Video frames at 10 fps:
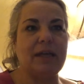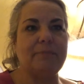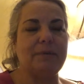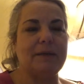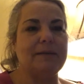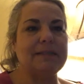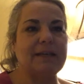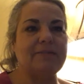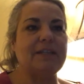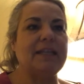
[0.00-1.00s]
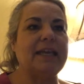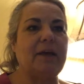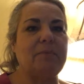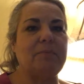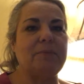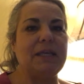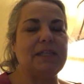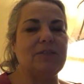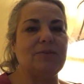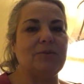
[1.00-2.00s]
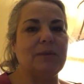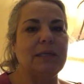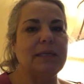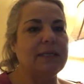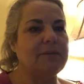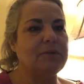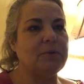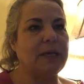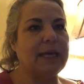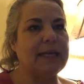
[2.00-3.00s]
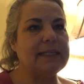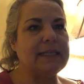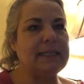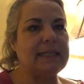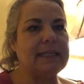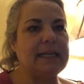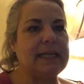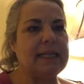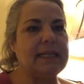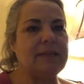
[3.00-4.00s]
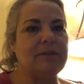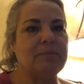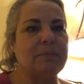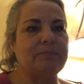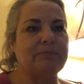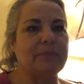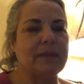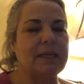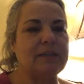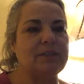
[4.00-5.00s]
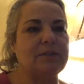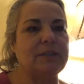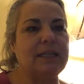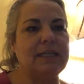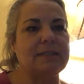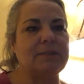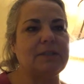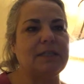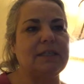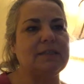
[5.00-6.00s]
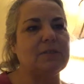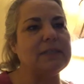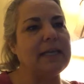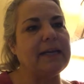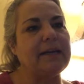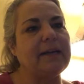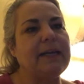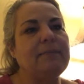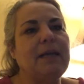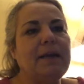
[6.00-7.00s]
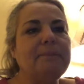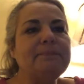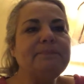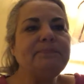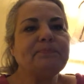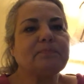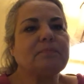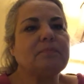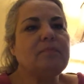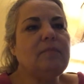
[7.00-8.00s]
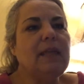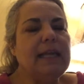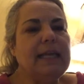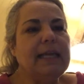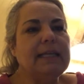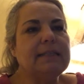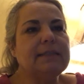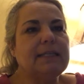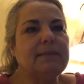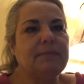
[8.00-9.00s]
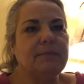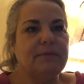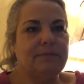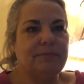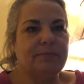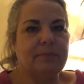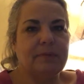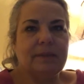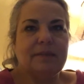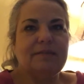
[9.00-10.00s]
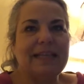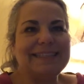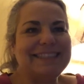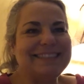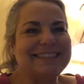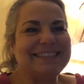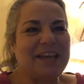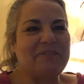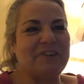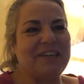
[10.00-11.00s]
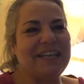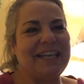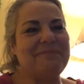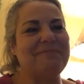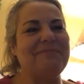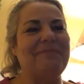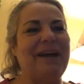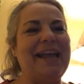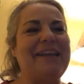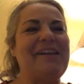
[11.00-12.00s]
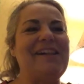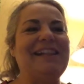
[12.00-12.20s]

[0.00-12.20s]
I'd be definitely happy to give you a hand in anything that you need, especially in skincare and makeup. And that's it. Have a great night. Bye, y'all.